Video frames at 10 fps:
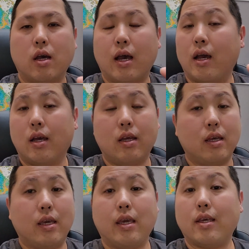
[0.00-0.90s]
uh,
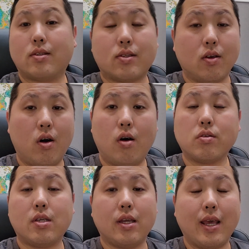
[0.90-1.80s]
is
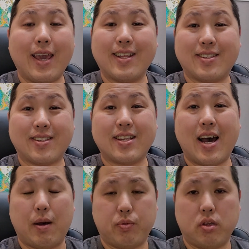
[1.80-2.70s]
halted and
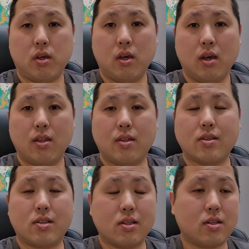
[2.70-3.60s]
stopped.
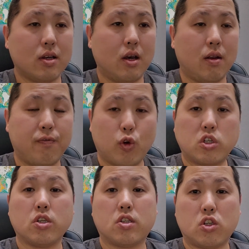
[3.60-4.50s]
This is
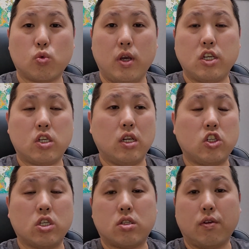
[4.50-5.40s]
unfortunate situation.
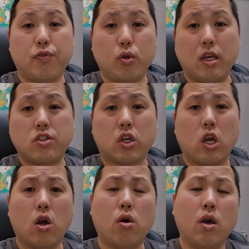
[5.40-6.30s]
Just a few days
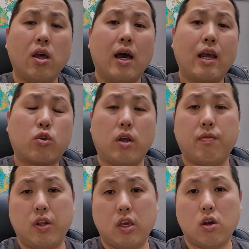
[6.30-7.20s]
ago, I created
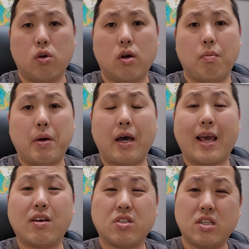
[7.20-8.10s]
a video about
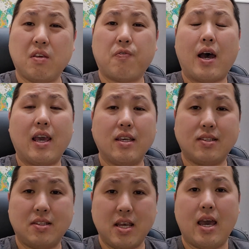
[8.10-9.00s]
how CeFi
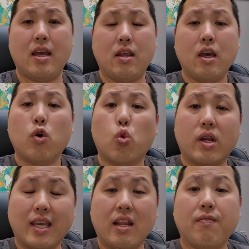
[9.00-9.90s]
is dead. We're
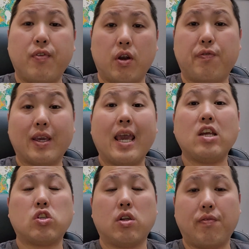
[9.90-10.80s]
getting
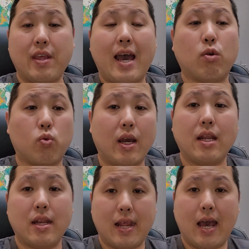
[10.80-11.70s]
verification of that right
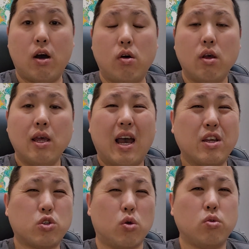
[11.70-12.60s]
now. I
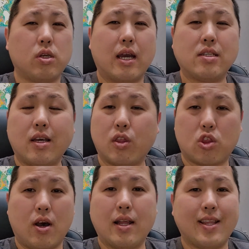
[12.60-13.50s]
told you guys I
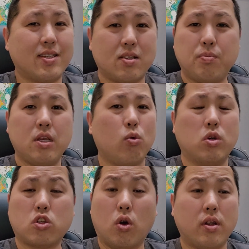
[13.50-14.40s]
thought that something
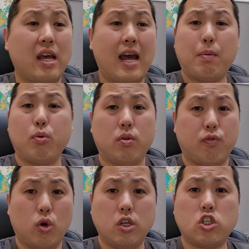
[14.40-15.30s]
was going to happen with
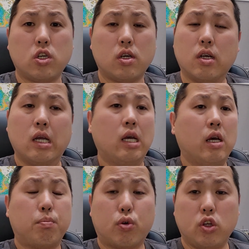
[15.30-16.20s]
Voyager
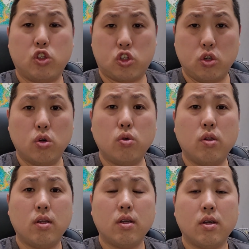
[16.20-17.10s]
pretty
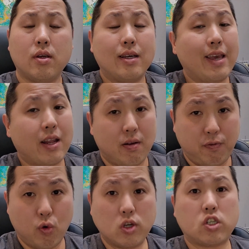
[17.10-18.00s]
soon and
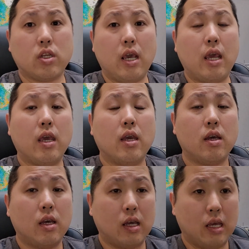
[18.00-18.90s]
unfortunately,
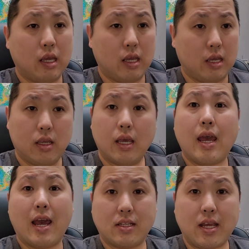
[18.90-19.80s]
it
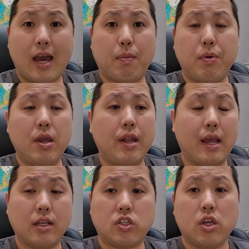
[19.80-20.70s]
has happened
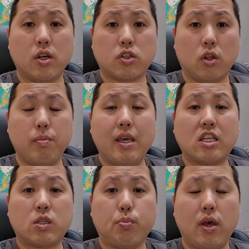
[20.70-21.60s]
and it's here. So let me
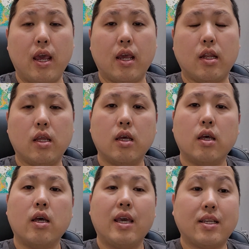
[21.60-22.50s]
explain
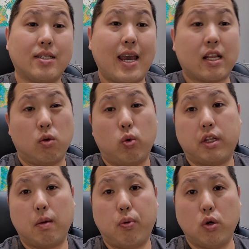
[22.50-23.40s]
exactly what
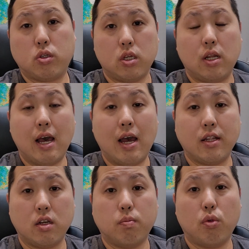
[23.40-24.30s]
they posted
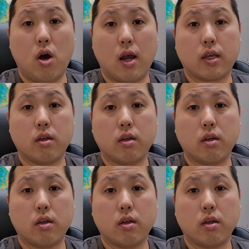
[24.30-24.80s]
on their blog.